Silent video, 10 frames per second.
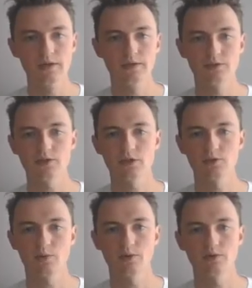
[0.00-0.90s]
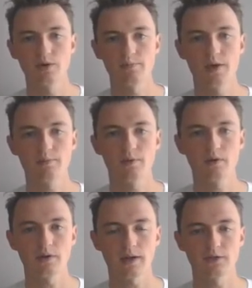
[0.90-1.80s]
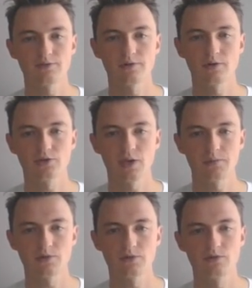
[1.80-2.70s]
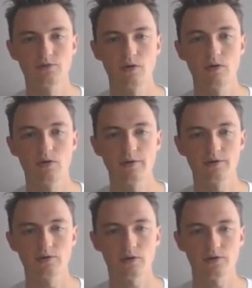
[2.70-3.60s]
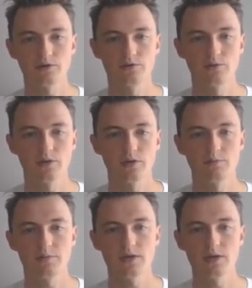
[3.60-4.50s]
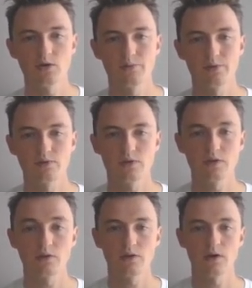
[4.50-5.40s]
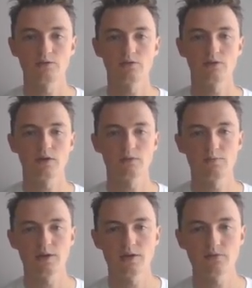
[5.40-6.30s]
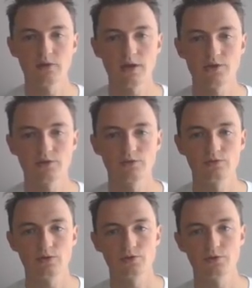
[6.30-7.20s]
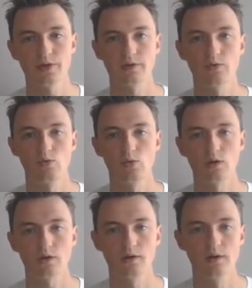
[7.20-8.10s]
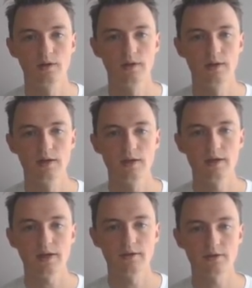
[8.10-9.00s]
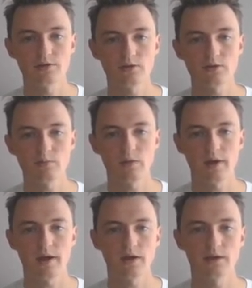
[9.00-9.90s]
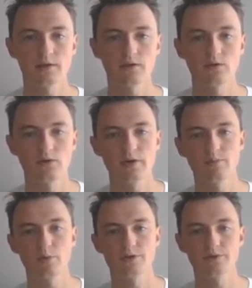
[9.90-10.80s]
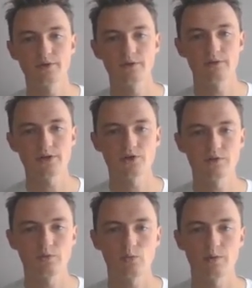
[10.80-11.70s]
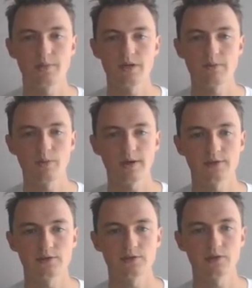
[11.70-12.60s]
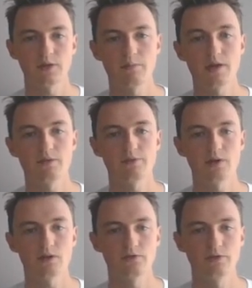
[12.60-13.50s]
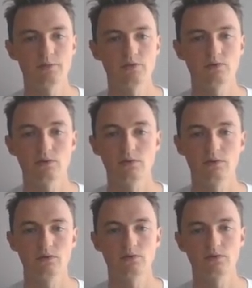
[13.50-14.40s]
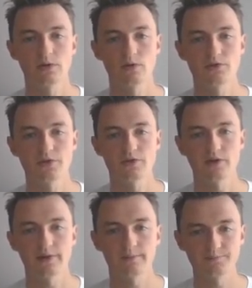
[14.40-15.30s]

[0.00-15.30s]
This is an exploratory paper that adds further substance to ongoing discussions within the PD community on how to think PD's relation to socio-technical work. It does so by highlighting concrete points of intervention where PD practices can meaningfully contribute to technology design.